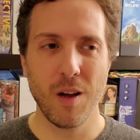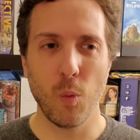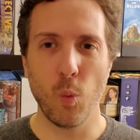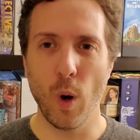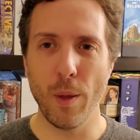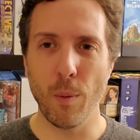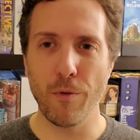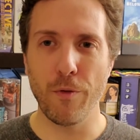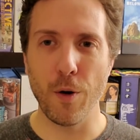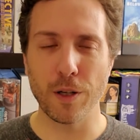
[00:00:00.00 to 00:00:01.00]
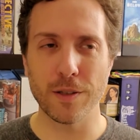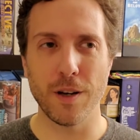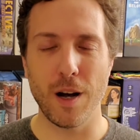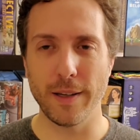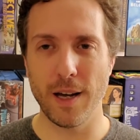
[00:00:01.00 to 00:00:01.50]
one that would focus
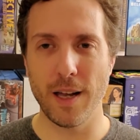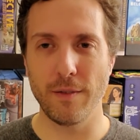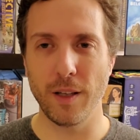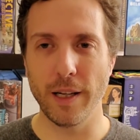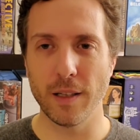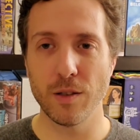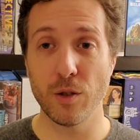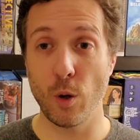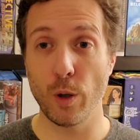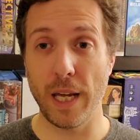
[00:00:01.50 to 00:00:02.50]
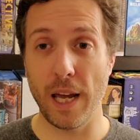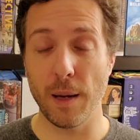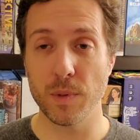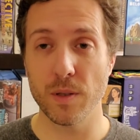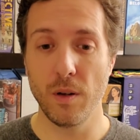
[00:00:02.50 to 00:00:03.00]
on kind of like solo
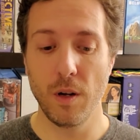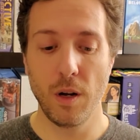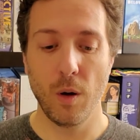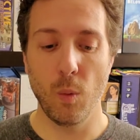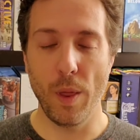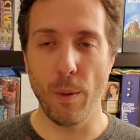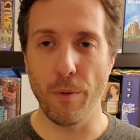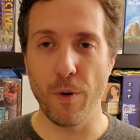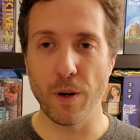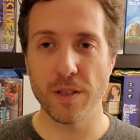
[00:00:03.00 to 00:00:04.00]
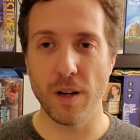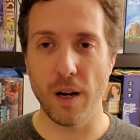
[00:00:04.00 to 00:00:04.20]
games, one that would focus on